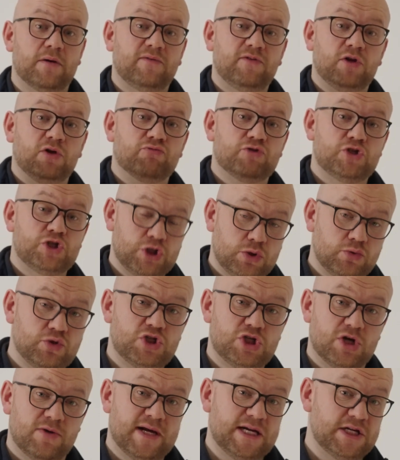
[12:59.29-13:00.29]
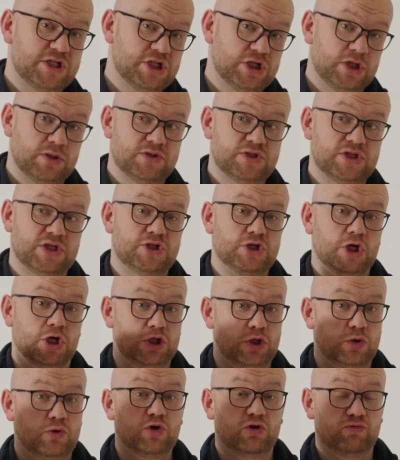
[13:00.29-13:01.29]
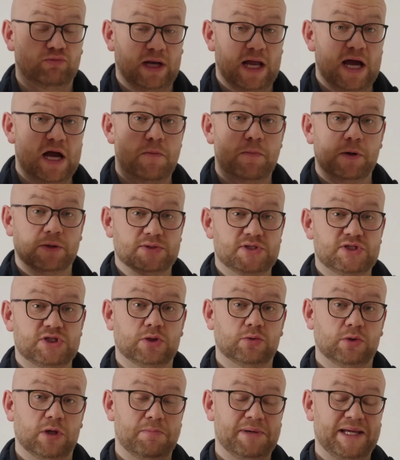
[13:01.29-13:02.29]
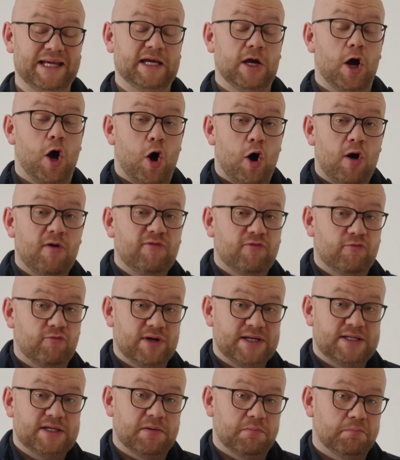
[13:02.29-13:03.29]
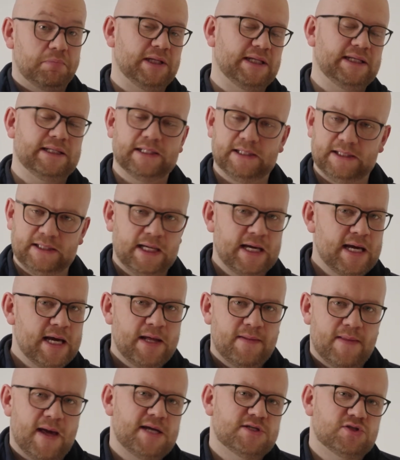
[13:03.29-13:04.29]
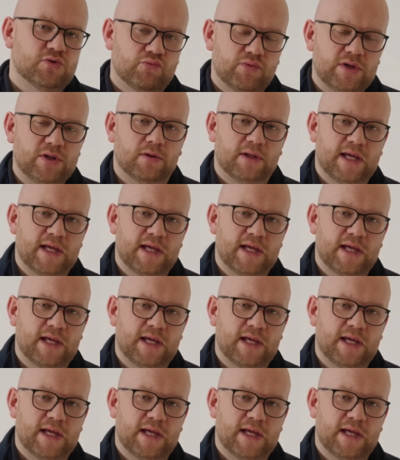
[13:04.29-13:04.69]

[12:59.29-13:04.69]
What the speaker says: if you reduced your energy usage and you could rely upon solar being off grid completely, that is a real